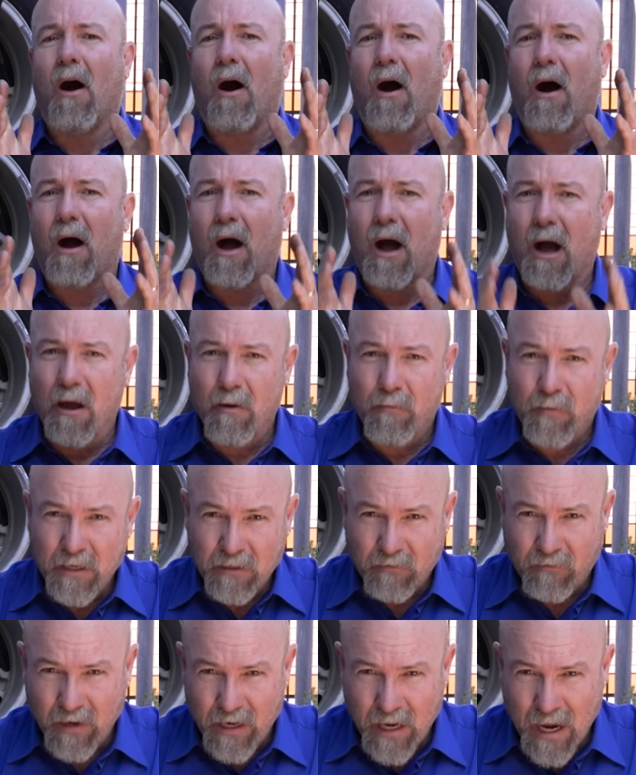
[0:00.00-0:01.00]
I hope
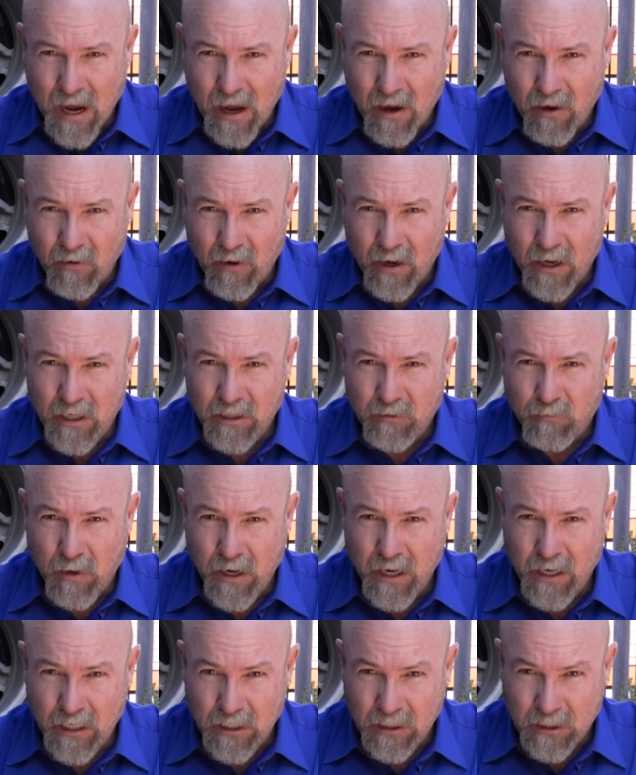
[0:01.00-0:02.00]
this video has
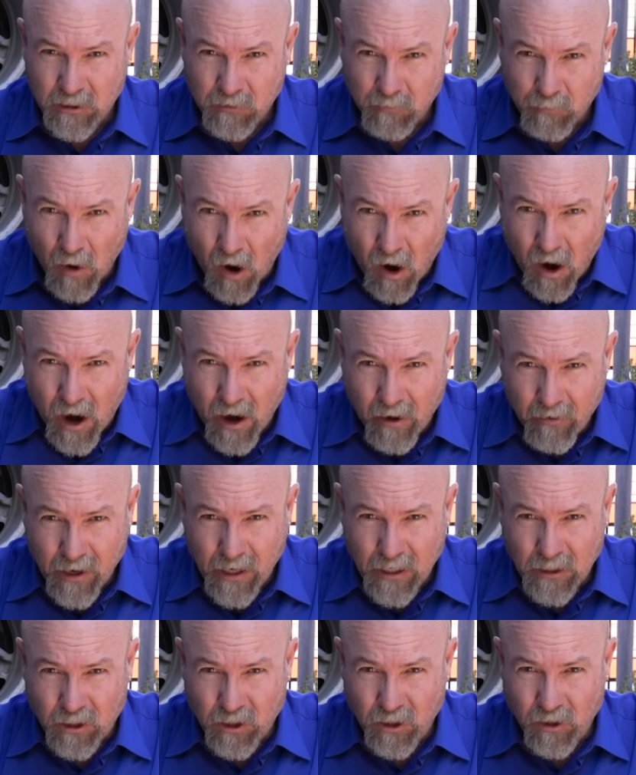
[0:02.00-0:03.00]
been
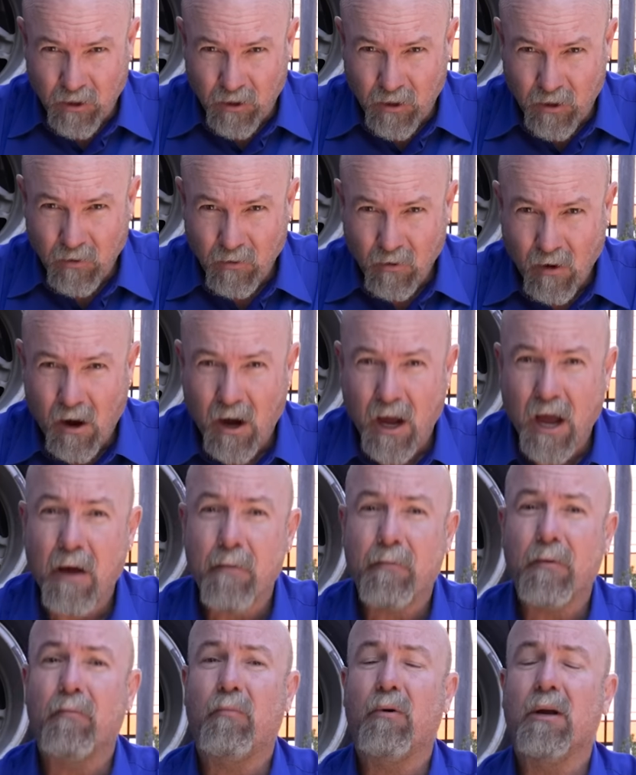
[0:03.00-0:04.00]
inspiring to you. I
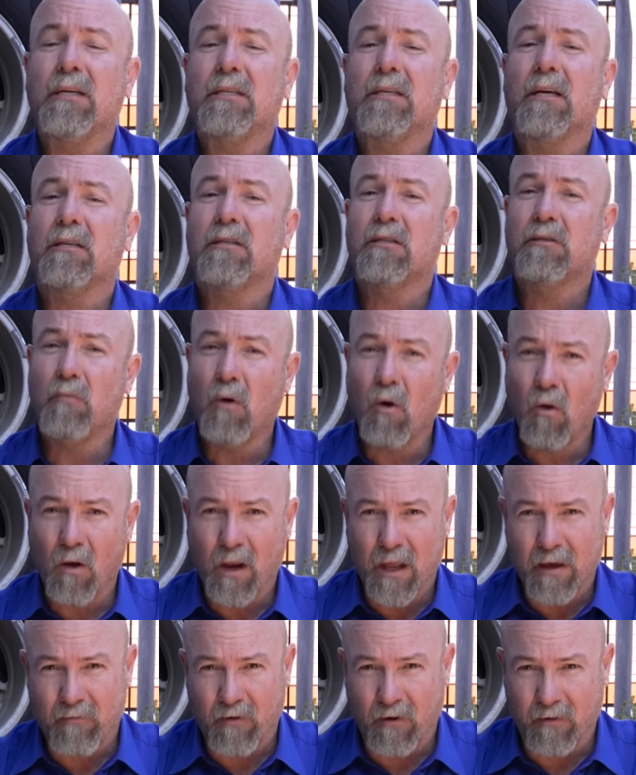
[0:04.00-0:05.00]
hope it brings a small
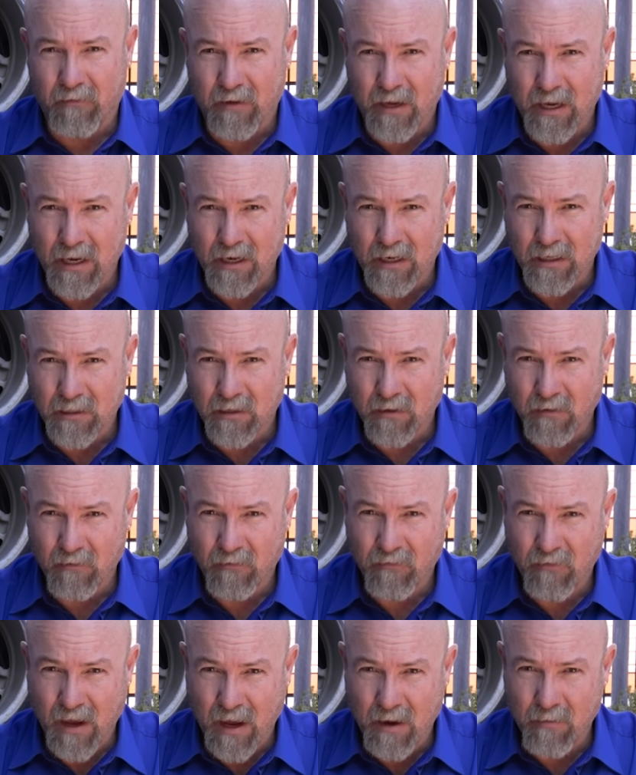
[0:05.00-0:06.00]
level of healing to the
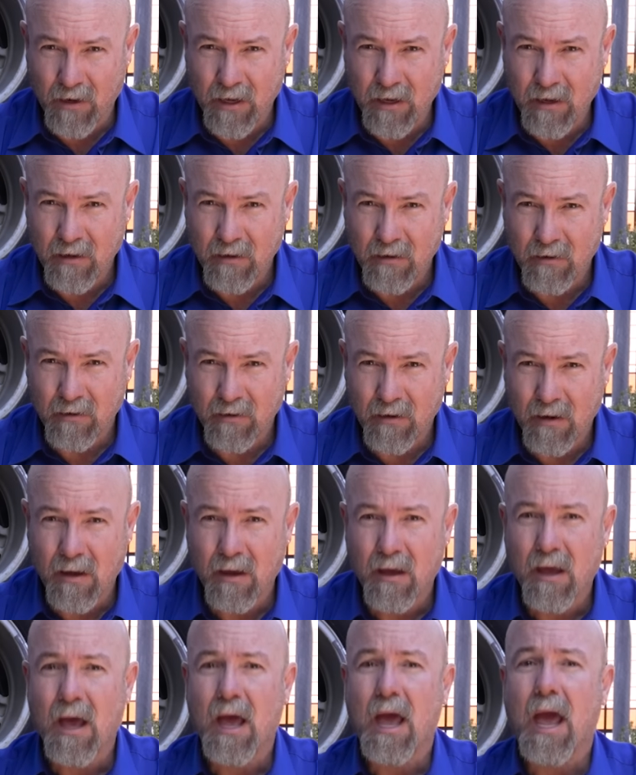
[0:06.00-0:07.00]
family,
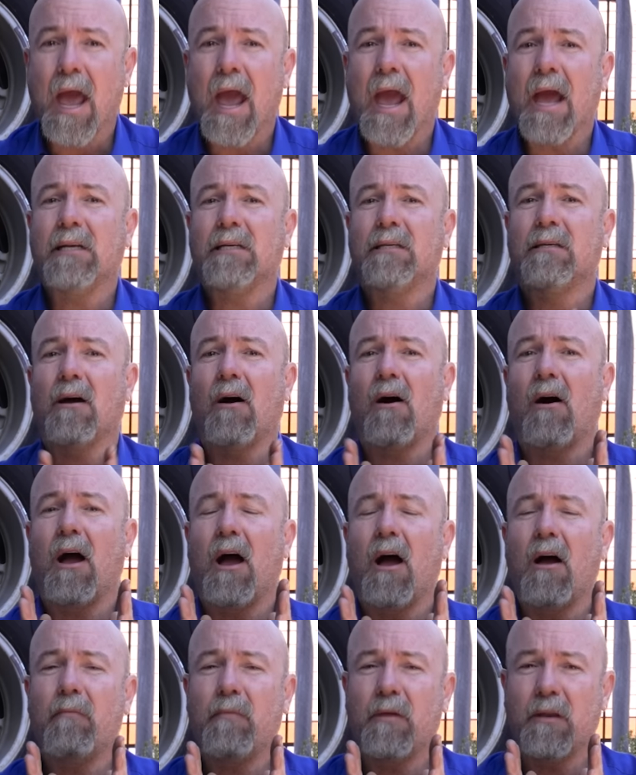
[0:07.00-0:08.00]
and I
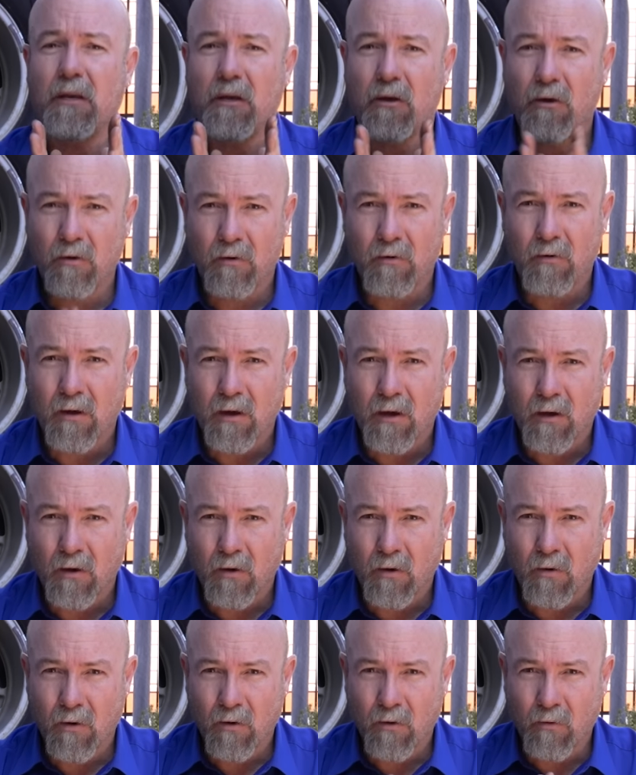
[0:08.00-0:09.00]
hope that you
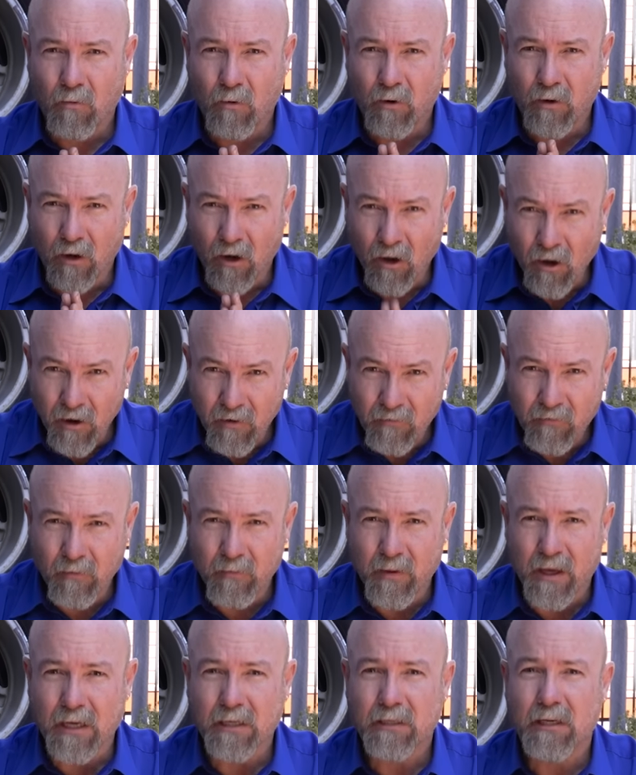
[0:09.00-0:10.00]
would learn from
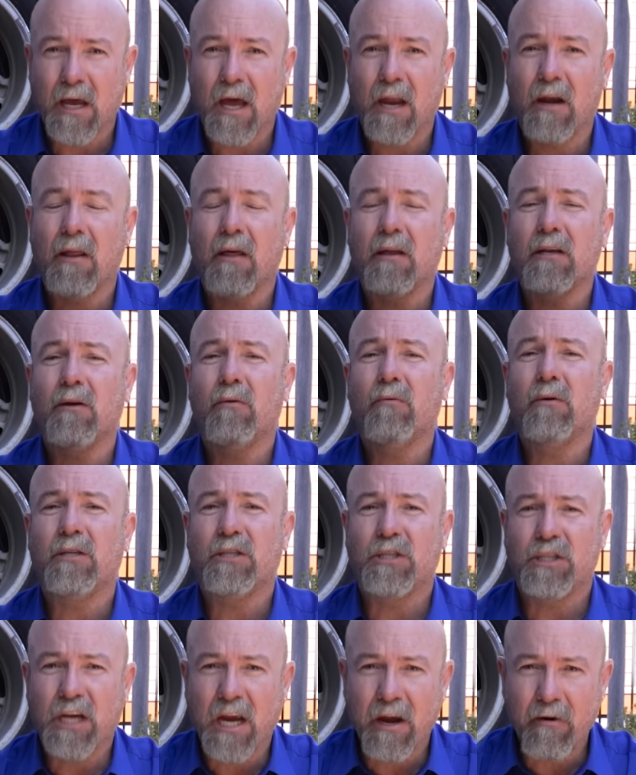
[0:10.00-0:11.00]
this and that you would
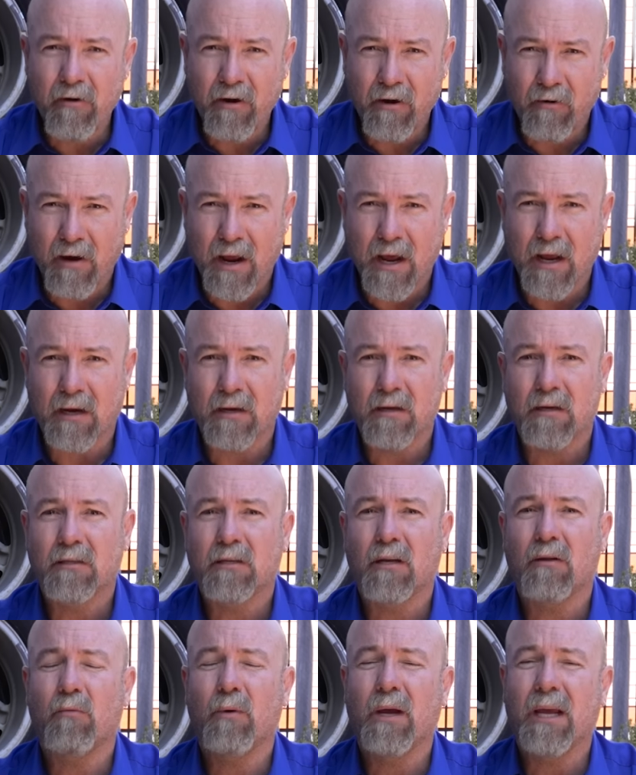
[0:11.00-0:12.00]
share it around
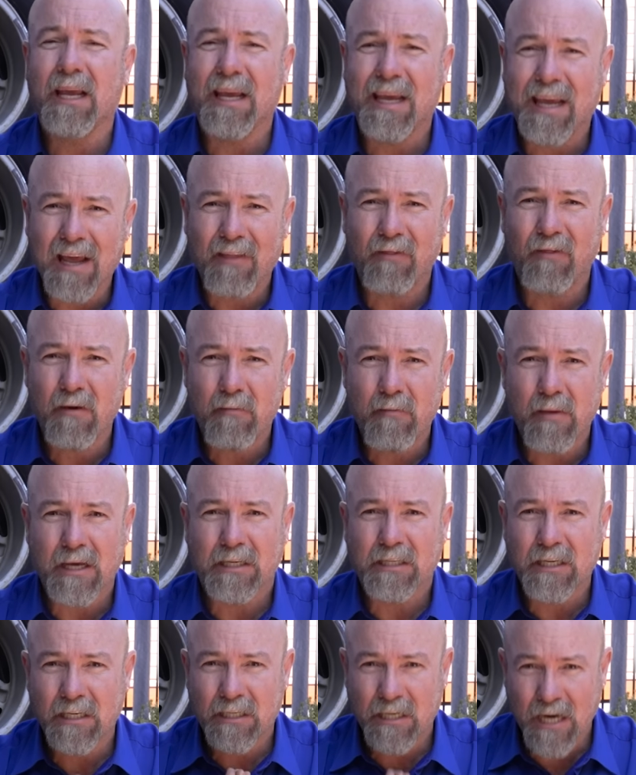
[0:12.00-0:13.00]
so that we can get the
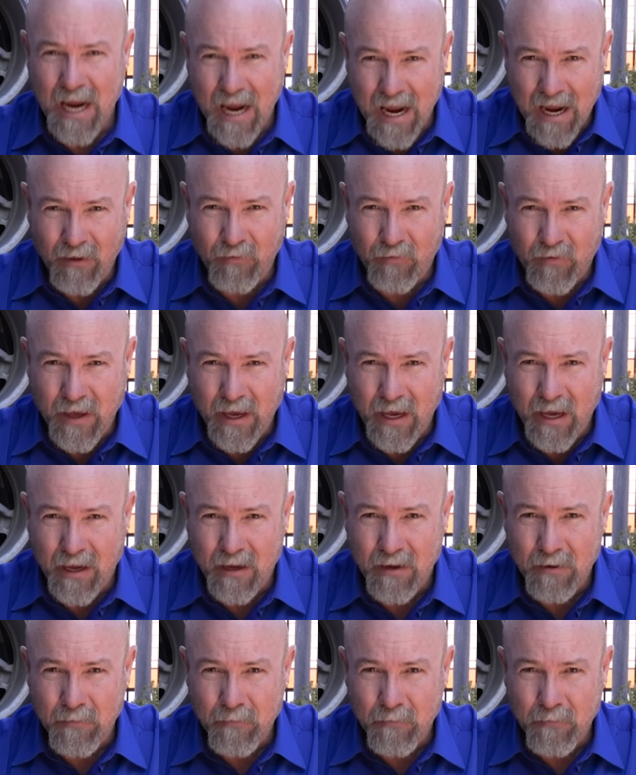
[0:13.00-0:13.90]
message out there.